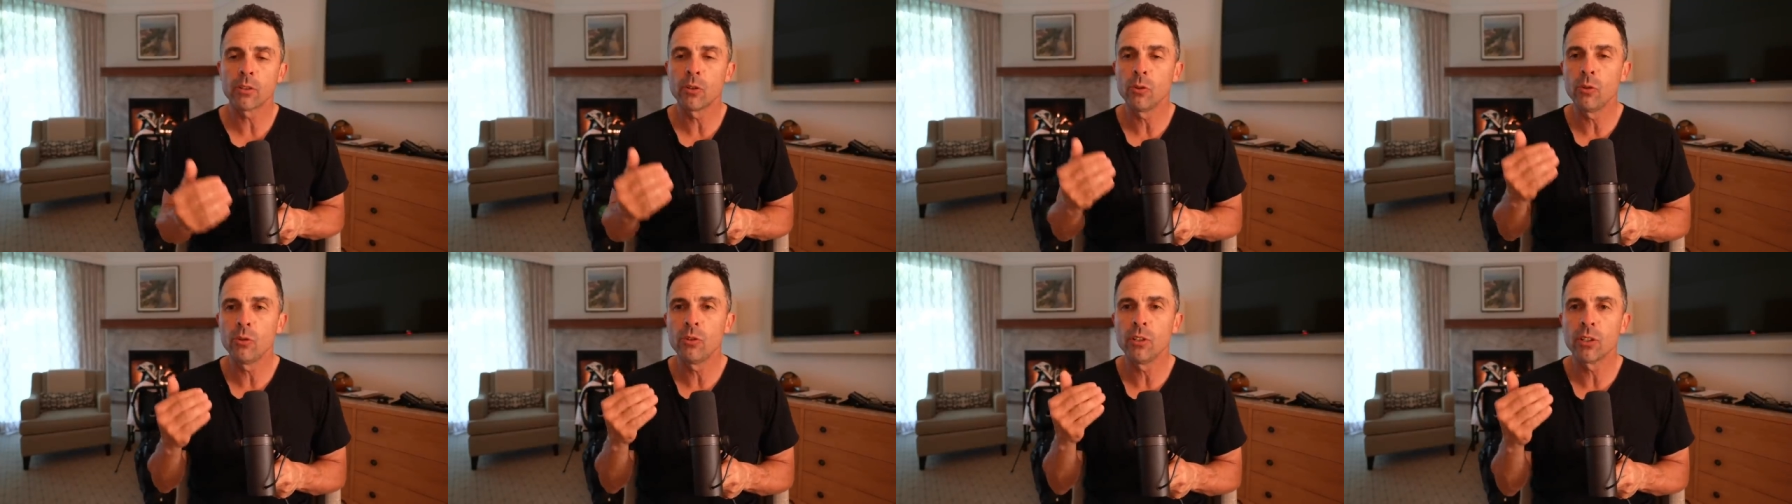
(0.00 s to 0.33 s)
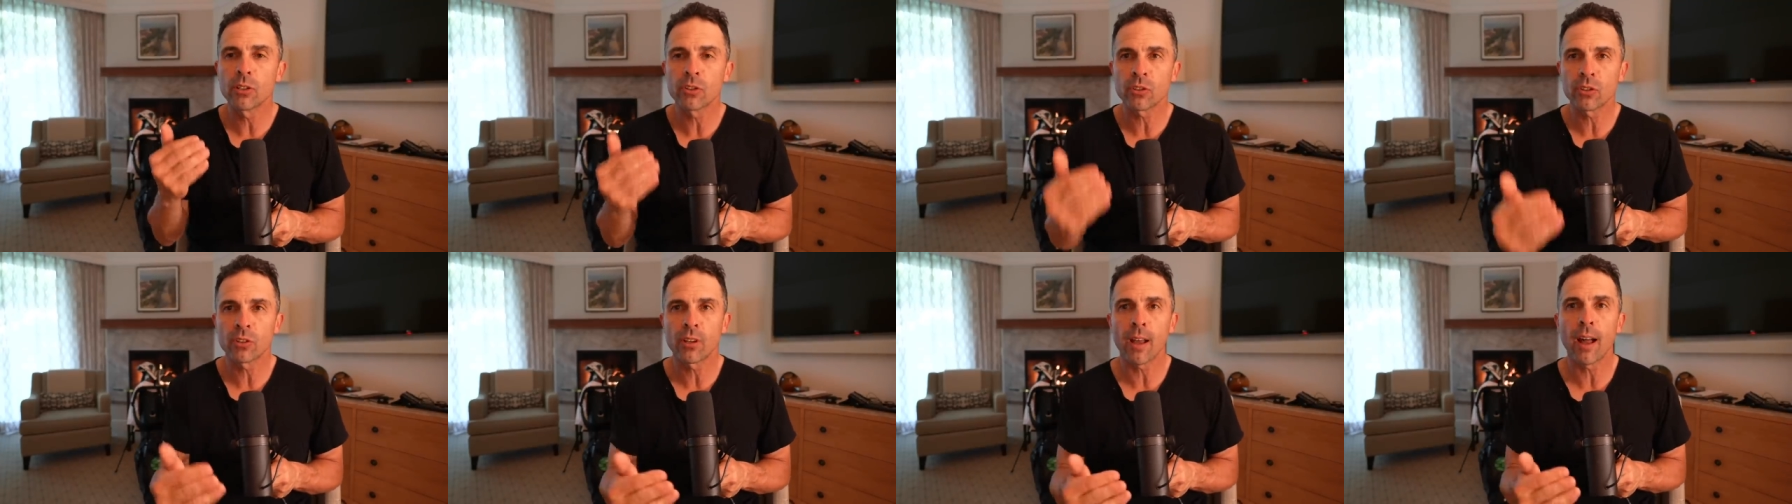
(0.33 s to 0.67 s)
to
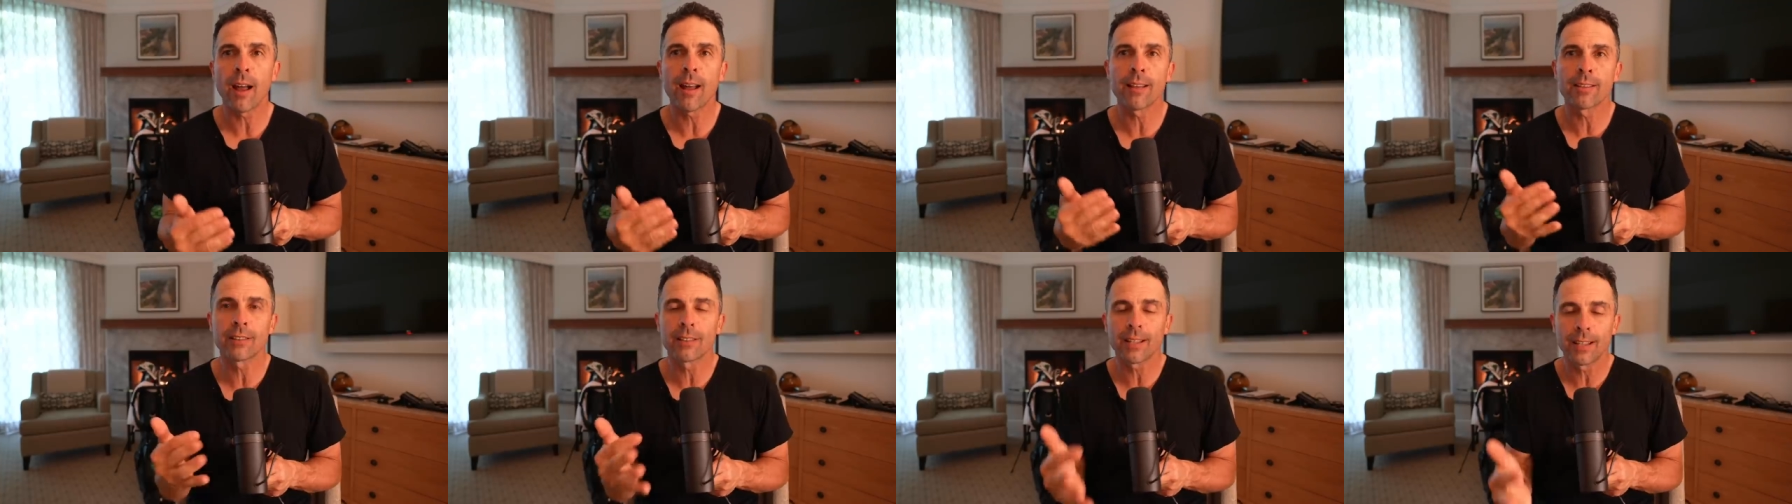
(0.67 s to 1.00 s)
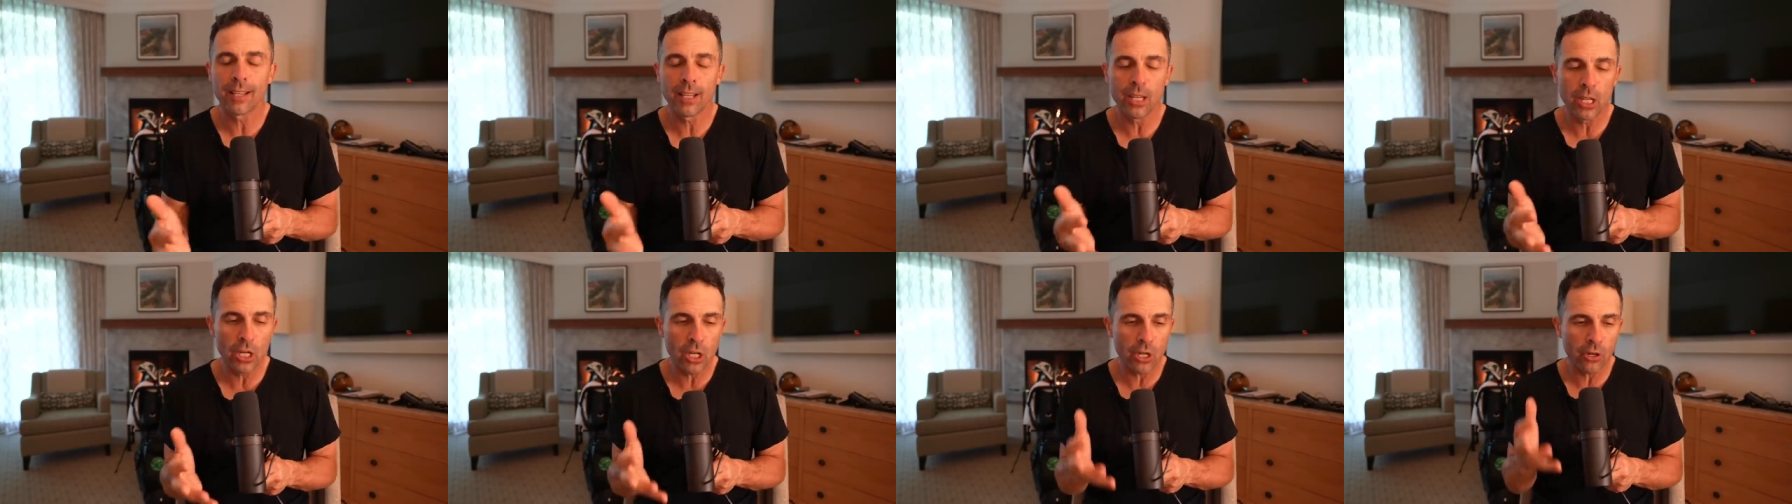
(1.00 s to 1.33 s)
discuss
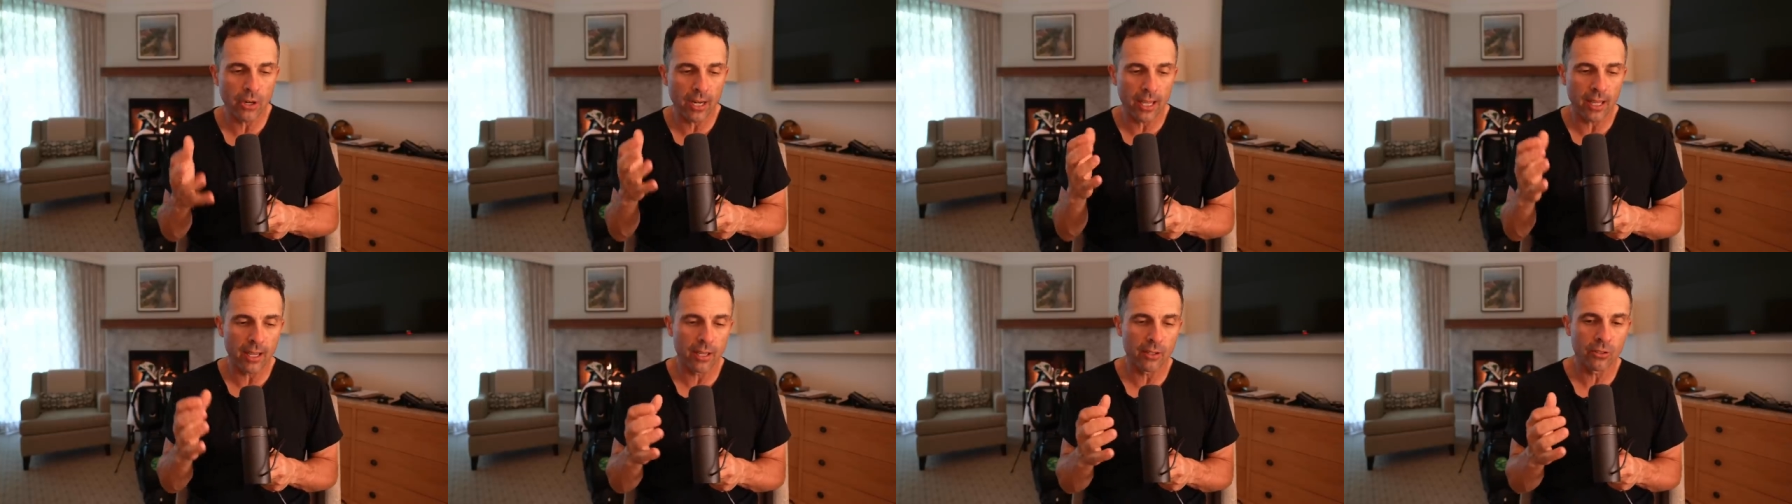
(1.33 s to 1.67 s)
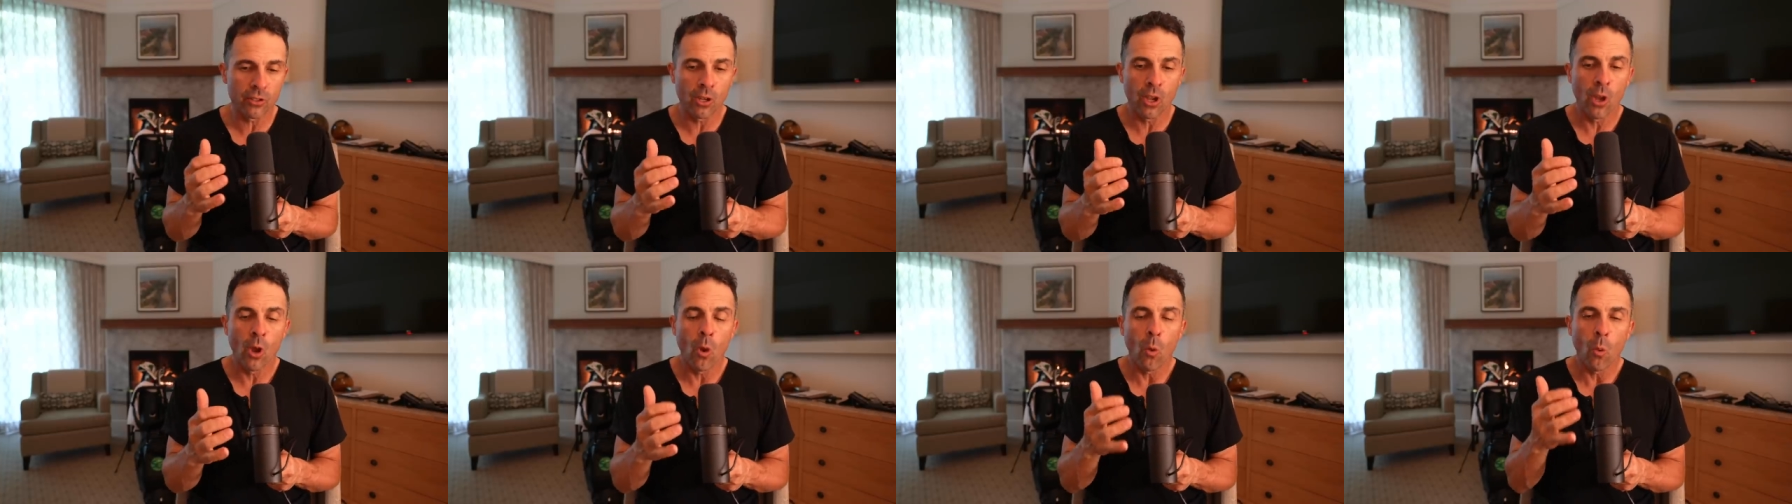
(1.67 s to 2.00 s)
here is,